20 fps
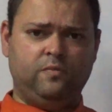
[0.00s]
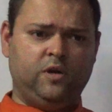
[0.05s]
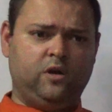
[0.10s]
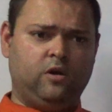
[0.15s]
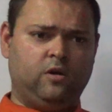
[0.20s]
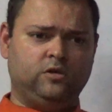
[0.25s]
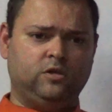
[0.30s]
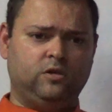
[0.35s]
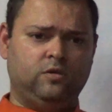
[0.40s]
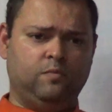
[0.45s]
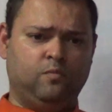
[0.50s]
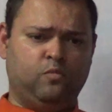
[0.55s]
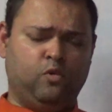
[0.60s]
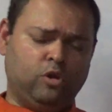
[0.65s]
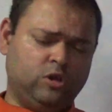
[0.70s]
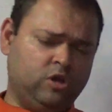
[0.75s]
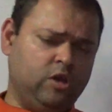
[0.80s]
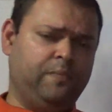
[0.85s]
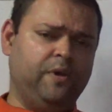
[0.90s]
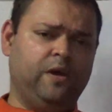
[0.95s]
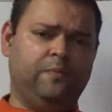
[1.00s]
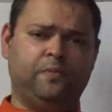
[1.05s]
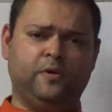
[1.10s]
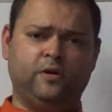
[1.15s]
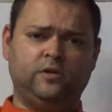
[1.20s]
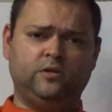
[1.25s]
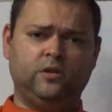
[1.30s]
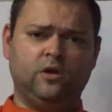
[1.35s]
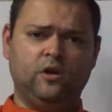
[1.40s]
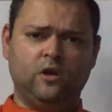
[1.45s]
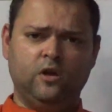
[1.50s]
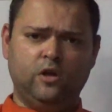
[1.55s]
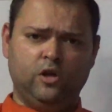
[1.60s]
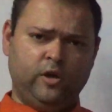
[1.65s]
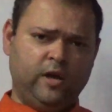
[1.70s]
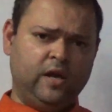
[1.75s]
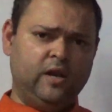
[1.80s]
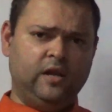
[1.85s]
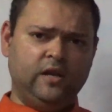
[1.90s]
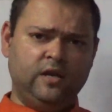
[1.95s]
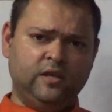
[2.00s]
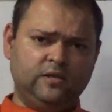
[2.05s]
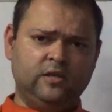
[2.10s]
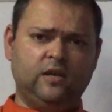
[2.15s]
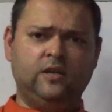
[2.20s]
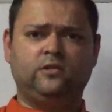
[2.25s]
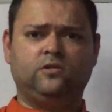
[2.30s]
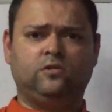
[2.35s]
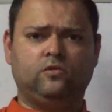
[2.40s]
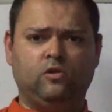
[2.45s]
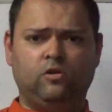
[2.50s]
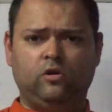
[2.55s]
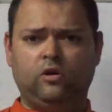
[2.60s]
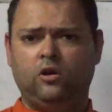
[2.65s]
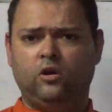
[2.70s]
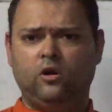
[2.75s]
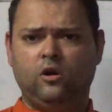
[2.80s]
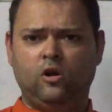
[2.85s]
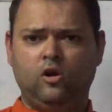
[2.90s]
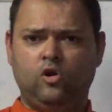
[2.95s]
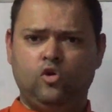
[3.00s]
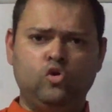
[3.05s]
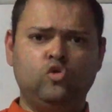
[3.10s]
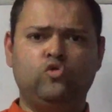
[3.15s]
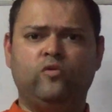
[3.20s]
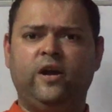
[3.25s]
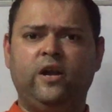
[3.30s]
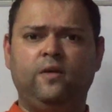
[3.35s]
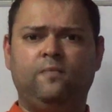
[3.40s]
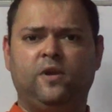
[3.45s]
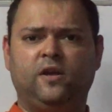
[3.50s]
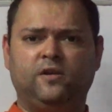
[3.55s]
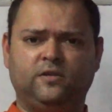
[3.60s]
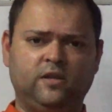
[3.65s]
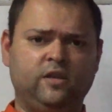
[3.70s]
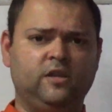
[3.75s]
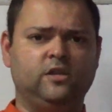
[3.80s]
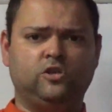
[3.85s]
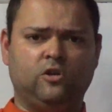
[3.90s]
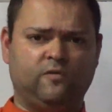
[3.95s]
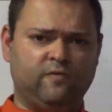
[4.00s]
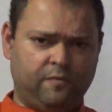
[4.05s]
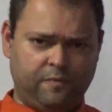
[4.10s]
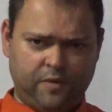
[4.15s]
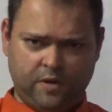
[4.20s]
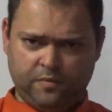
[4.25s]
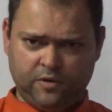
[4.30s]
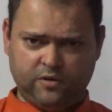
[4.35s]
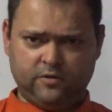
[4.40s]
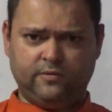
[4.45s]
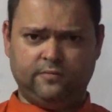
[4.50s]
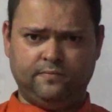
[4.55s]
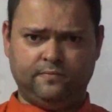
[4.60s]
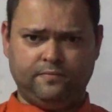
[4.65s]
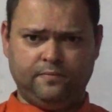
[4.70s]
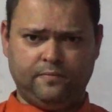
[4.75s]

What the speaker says: because in both the papers you can easily score 220 plus in each of the papers.